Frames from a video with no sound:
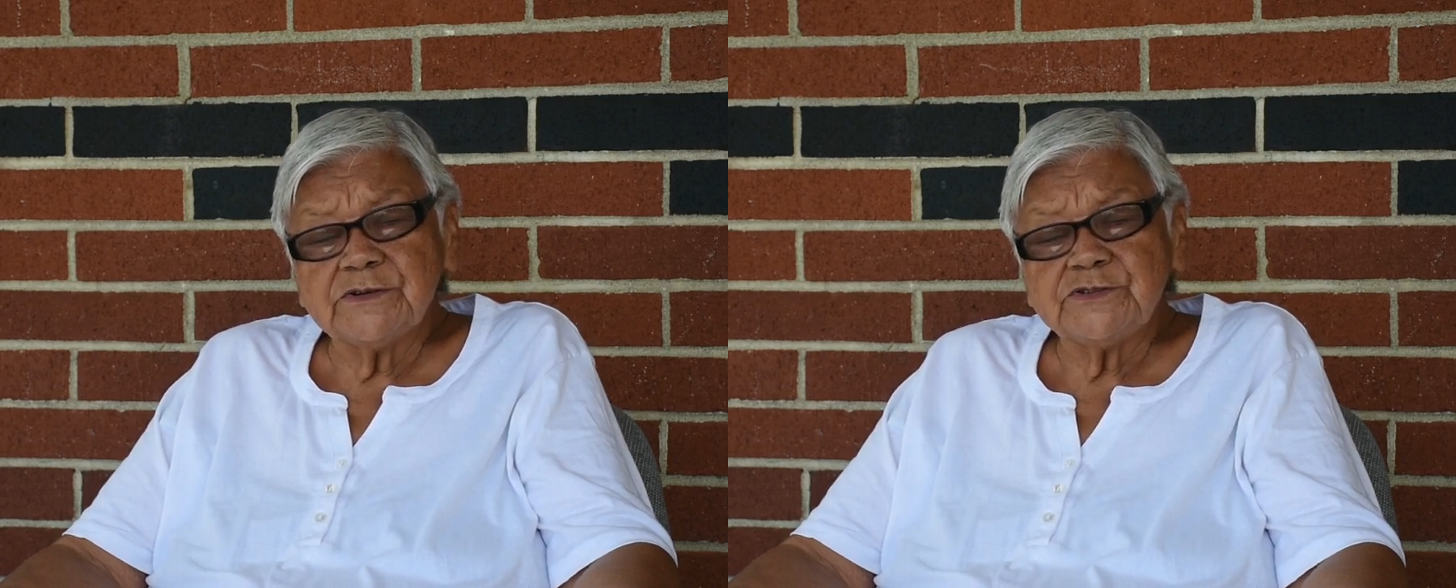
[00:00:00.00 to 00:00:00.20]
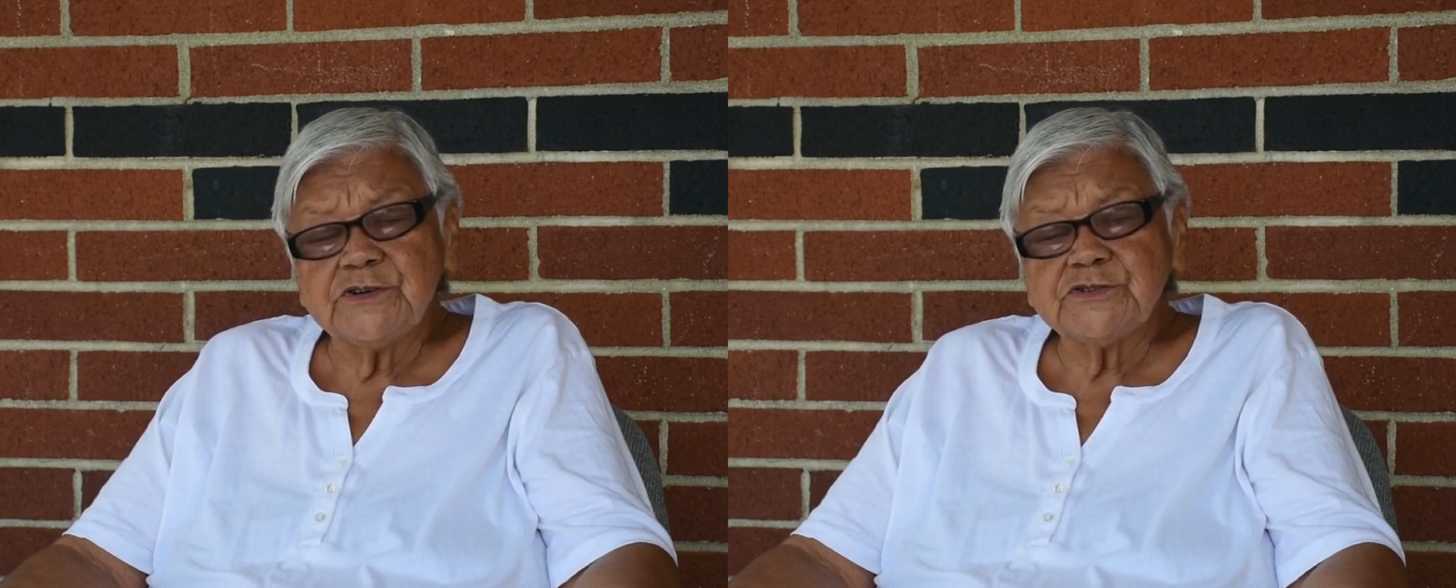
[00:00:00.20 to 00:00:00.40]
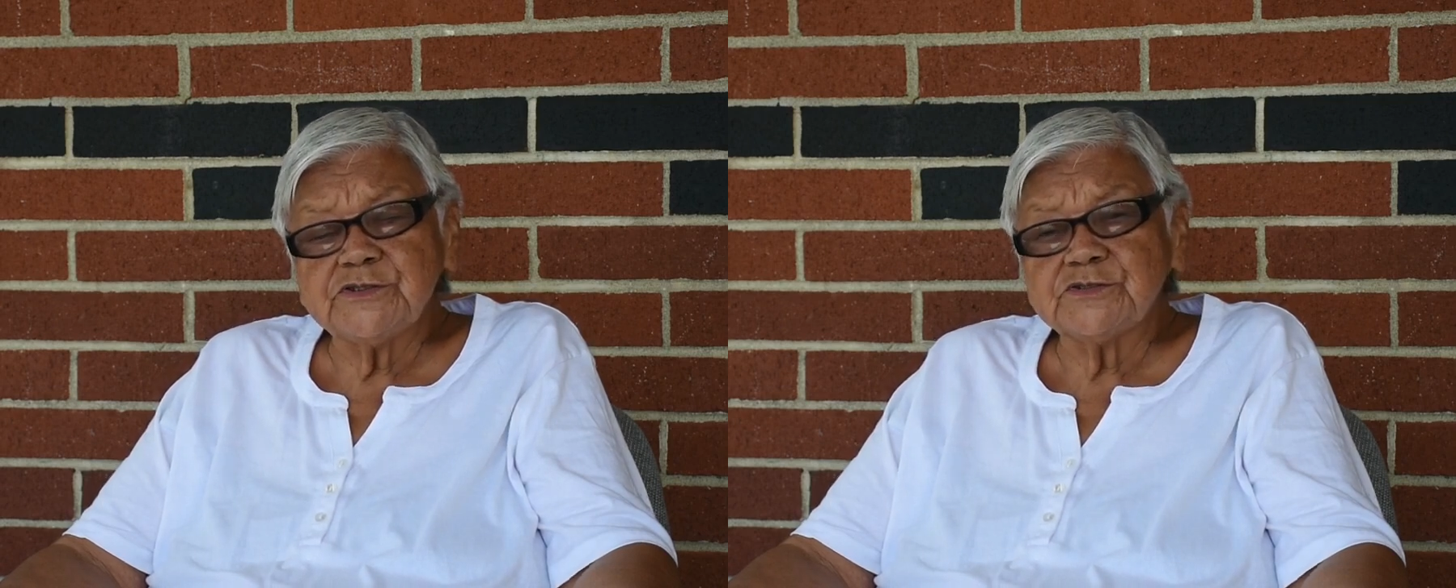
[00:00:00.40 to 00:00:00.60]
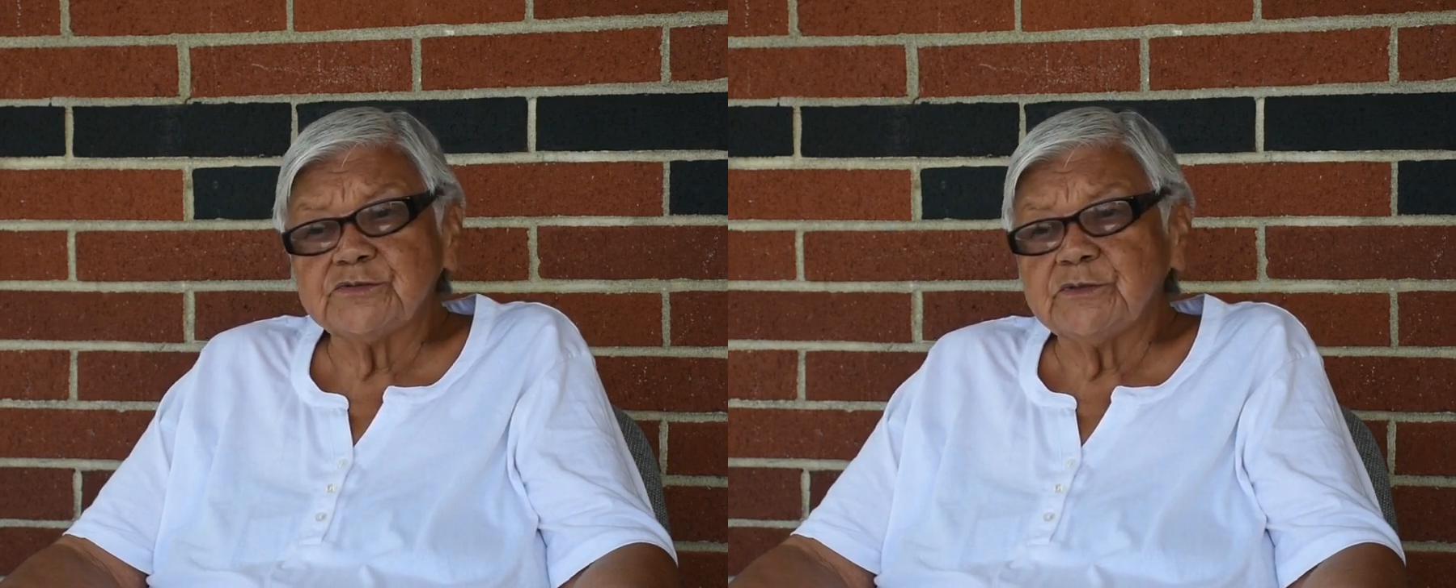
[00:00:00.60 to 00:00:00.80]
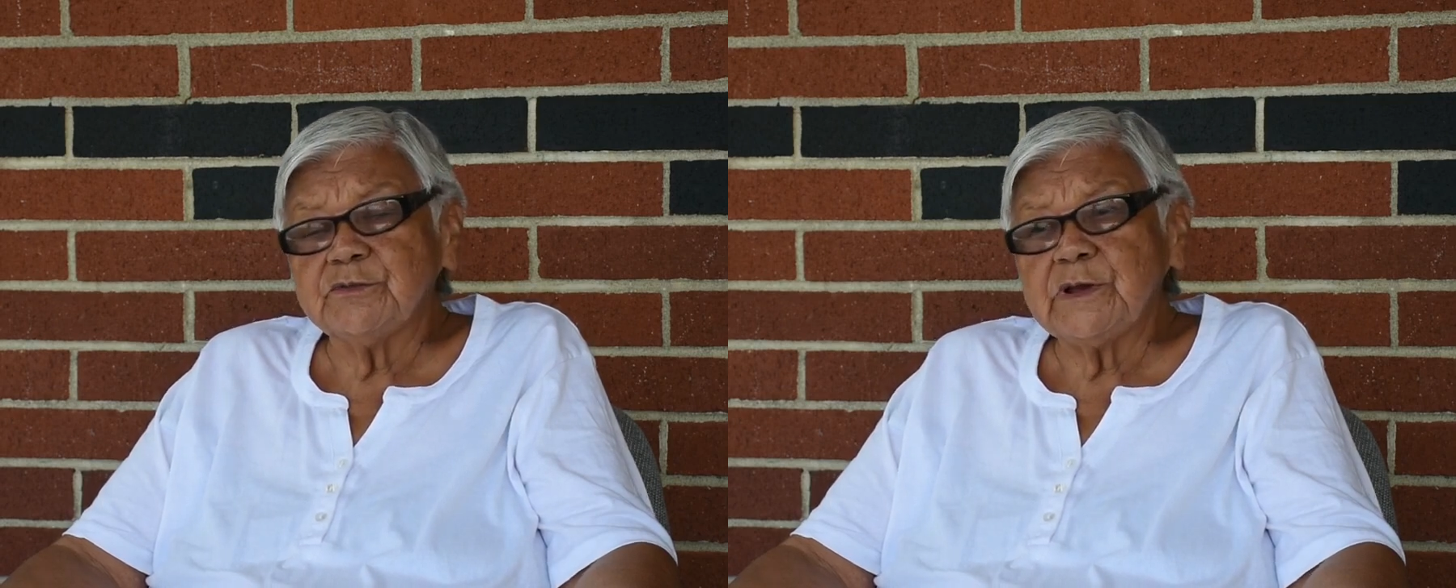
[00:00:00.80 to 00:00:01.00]
these
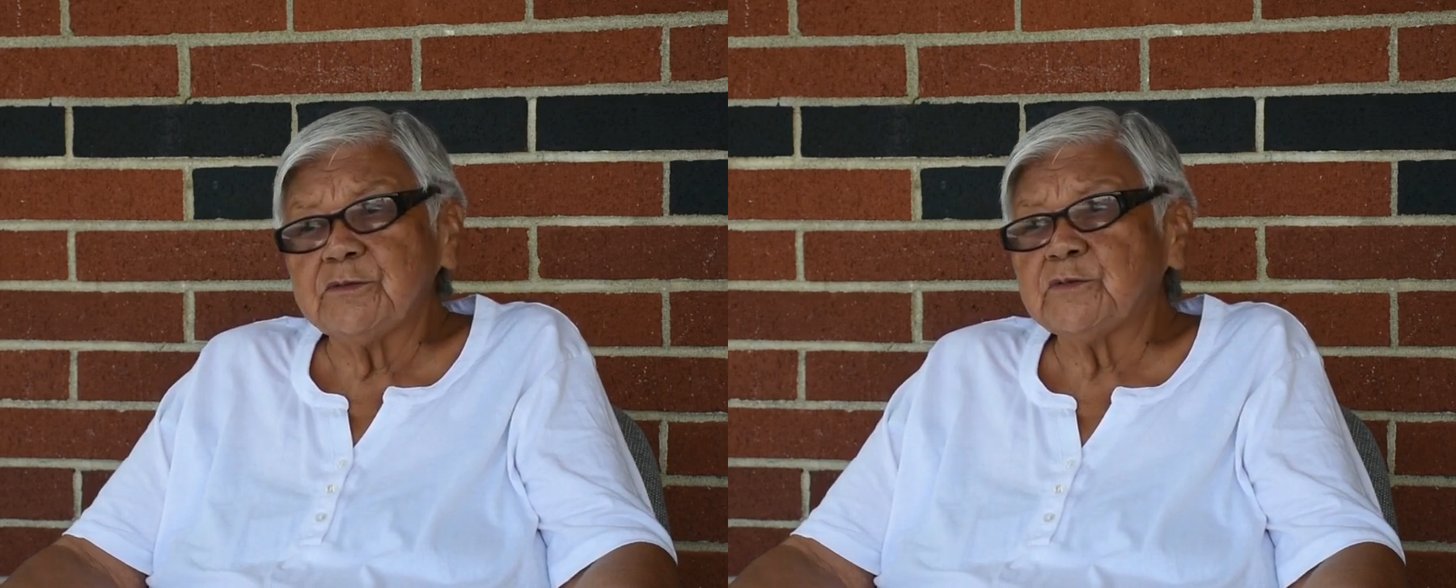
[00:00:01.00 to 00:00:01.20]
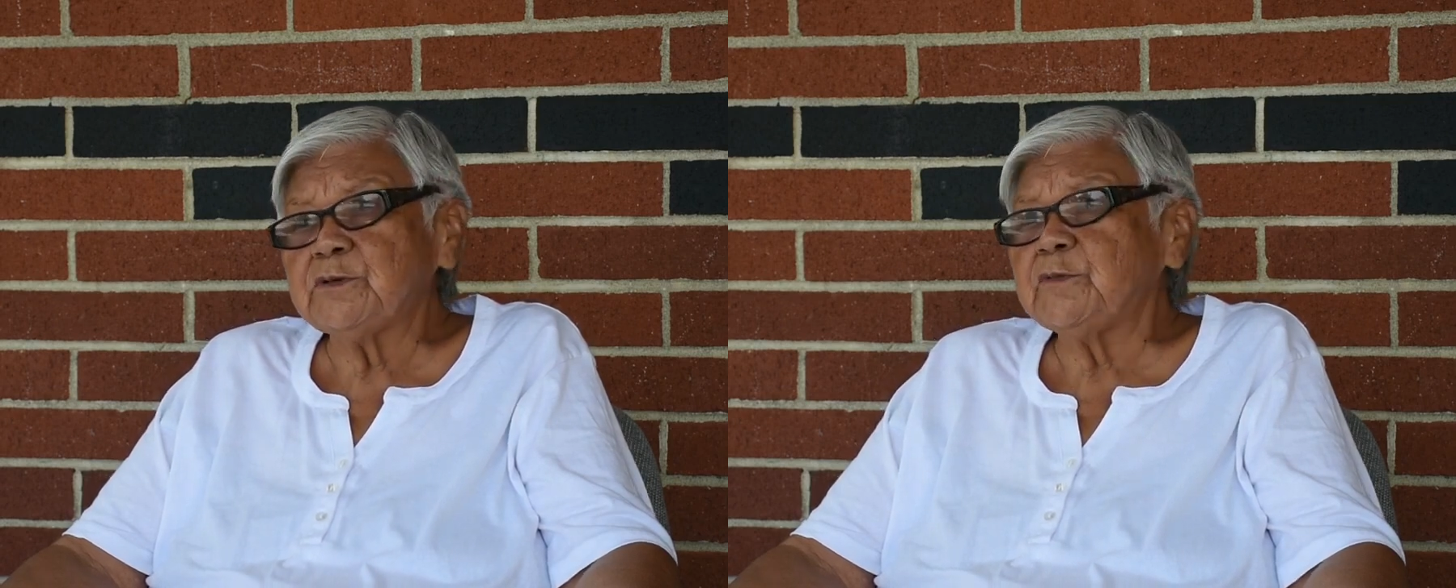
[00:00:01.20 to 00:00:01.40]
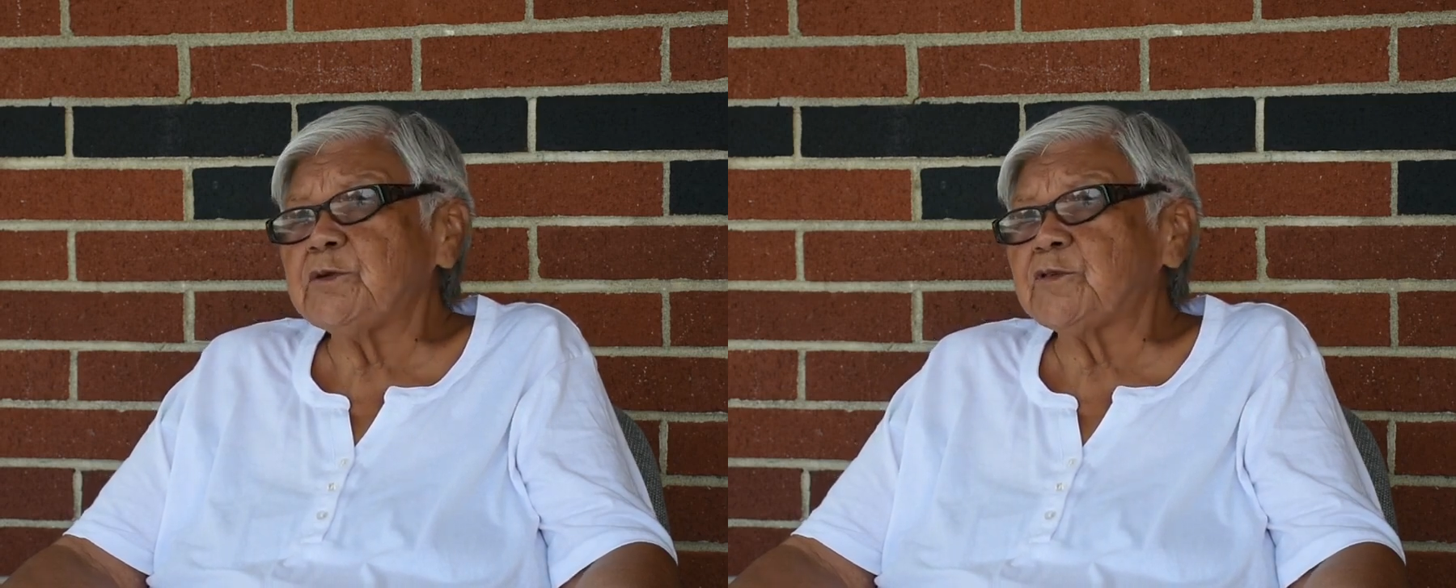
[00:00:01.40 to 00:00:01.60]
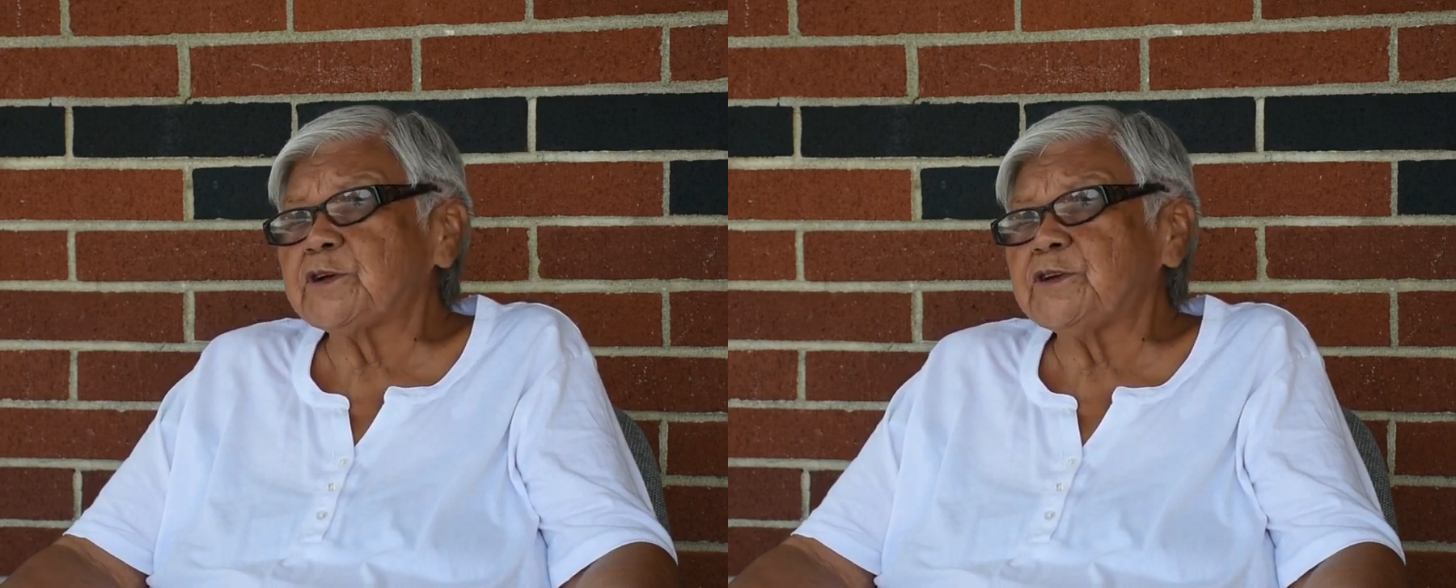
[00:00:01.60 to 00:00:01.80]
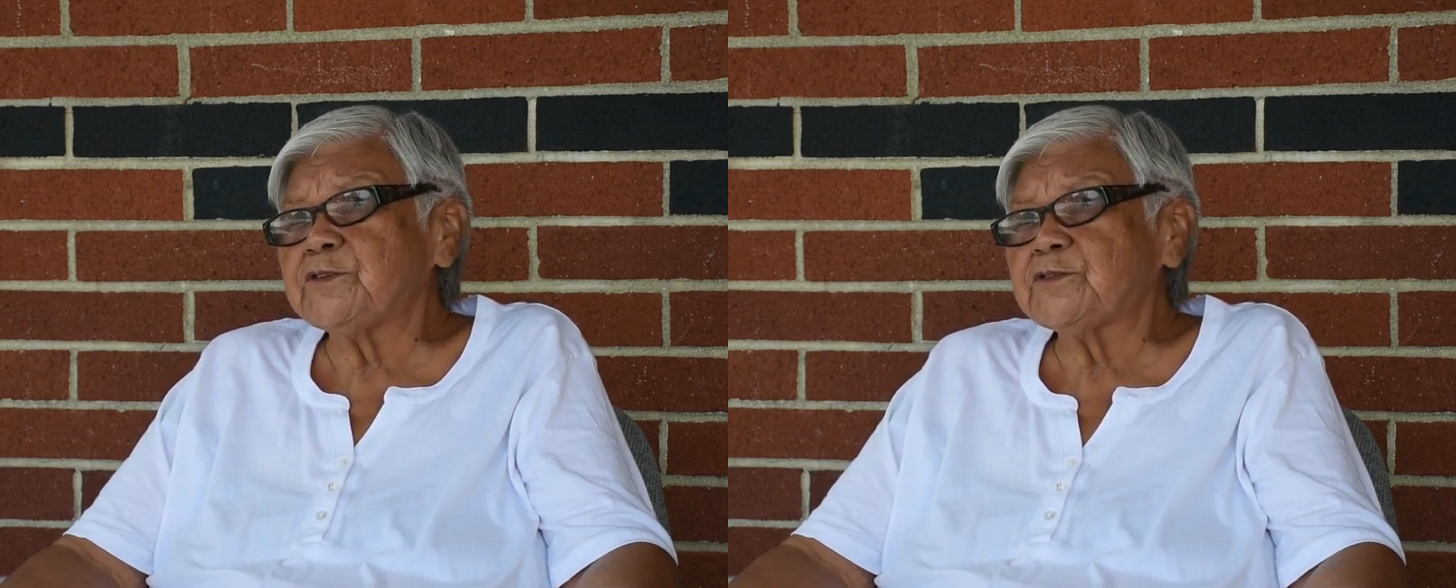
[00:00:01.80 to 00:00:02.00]
t-shirts when we when we were
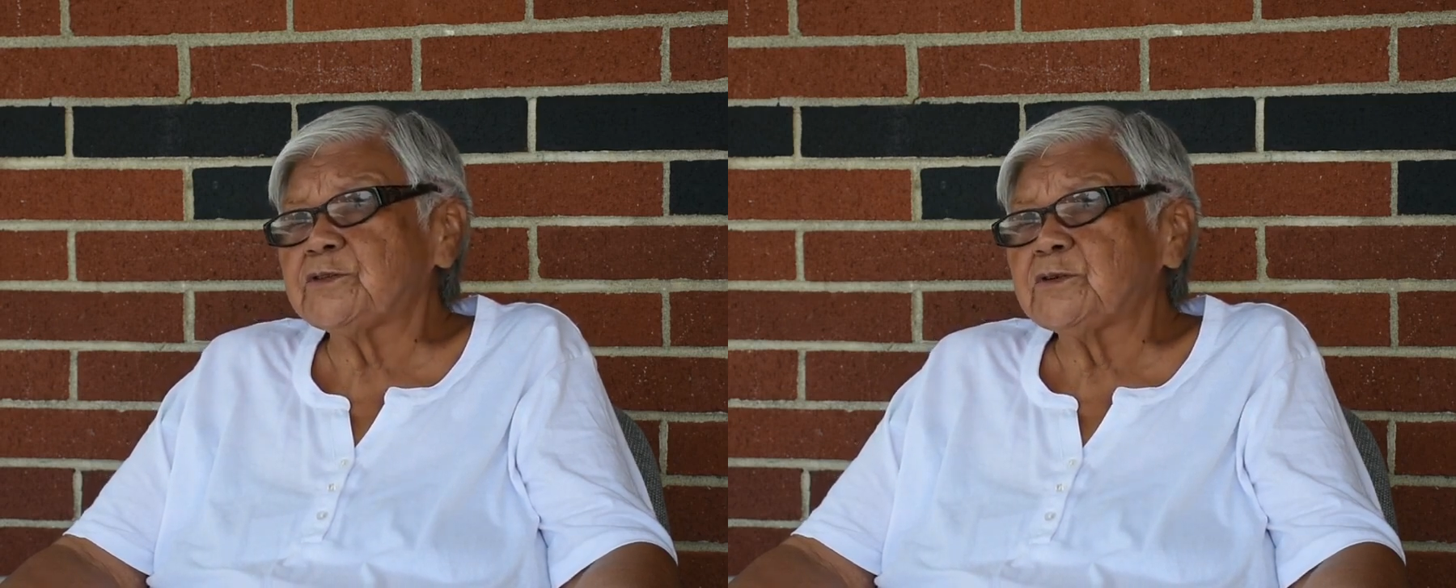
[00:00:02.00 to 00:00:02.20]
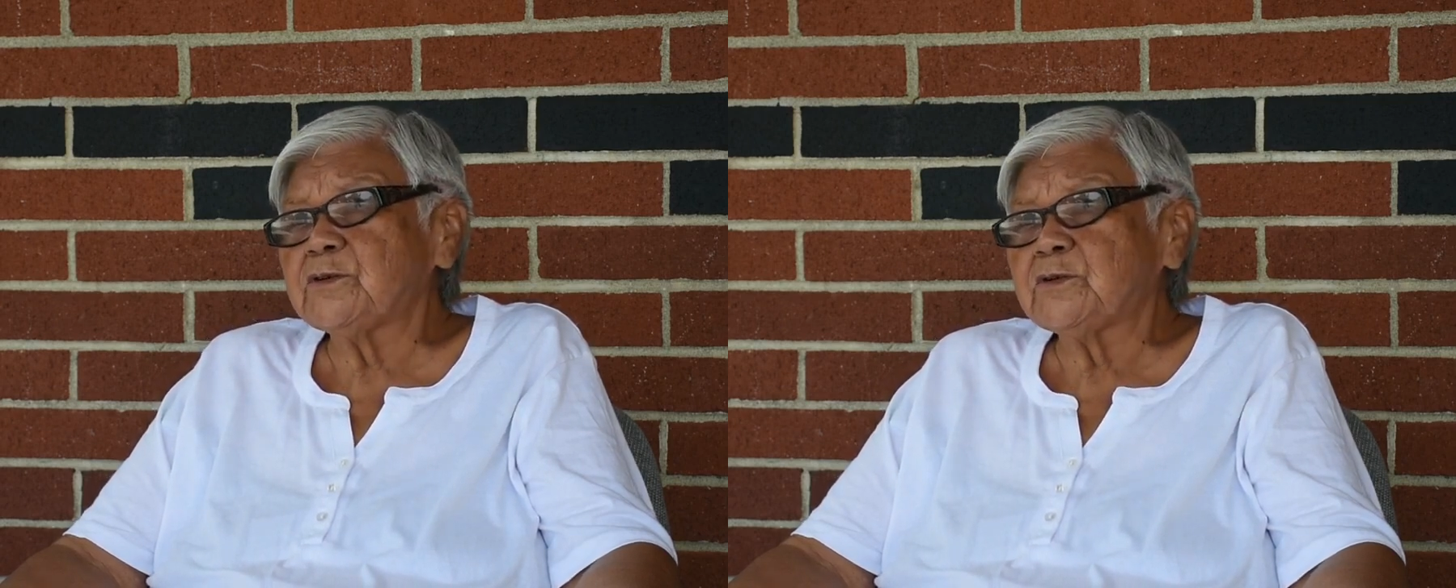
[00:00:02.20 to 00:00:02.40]
kids